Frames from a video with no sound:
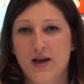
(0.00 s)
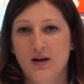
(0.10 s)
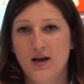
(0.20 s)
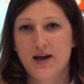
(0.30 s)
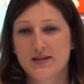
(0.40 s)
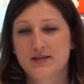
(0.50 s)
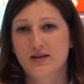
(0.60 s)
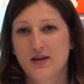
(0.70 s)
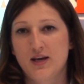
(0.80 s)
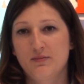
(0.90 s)
analyze
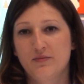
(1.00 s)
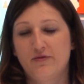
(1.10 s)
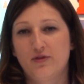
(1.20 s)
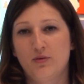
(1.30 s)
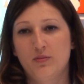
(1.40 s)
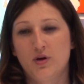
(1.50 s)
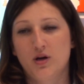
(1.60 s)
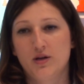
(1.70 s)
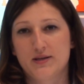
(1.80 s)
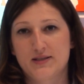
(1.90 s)
the game from
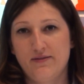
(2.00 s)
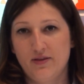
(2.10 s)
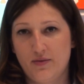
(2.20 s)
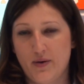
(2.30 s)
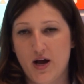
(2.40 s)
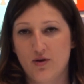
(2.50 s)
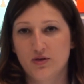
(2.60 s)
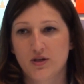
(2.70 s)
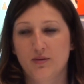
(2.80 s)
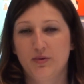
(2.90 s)
the 7th round